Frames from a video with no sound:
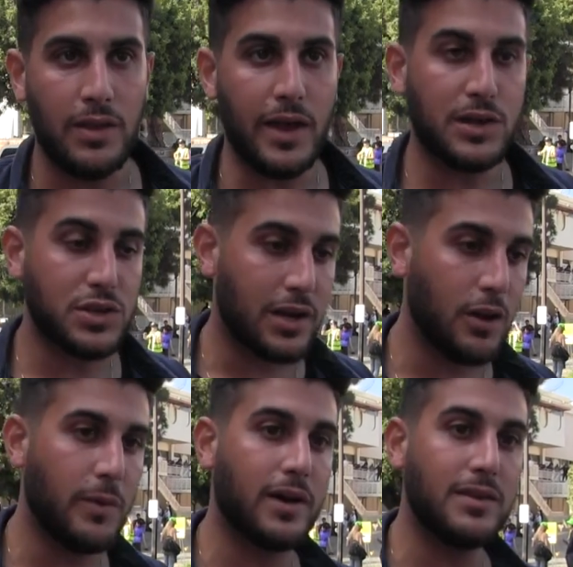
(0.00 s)
They actually
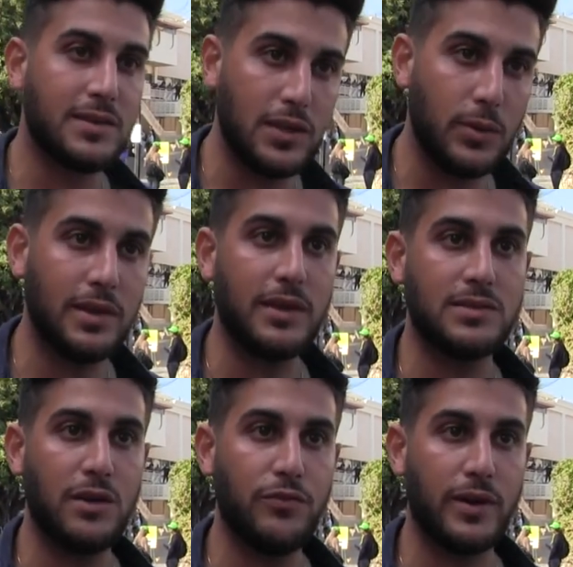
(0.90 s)
care about continuing that
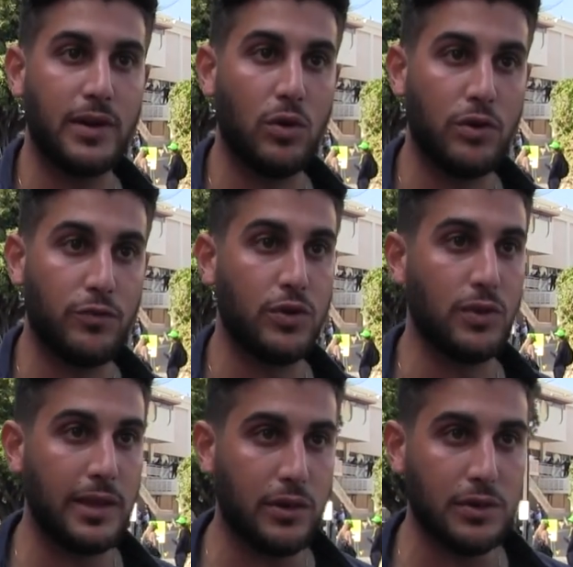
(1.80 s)
suffering in order for their
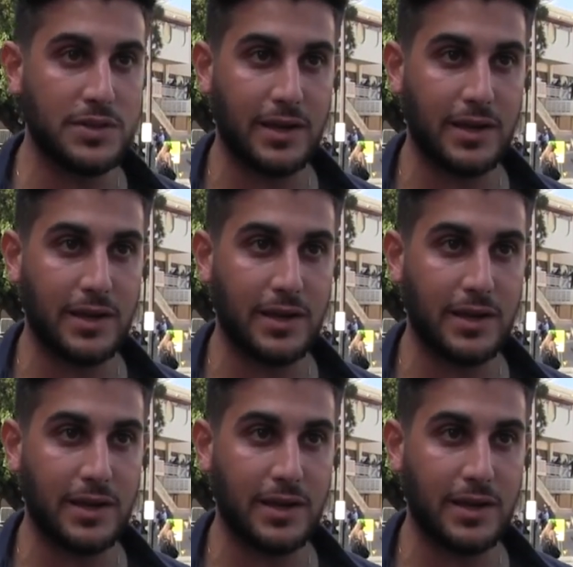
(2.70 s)
leaders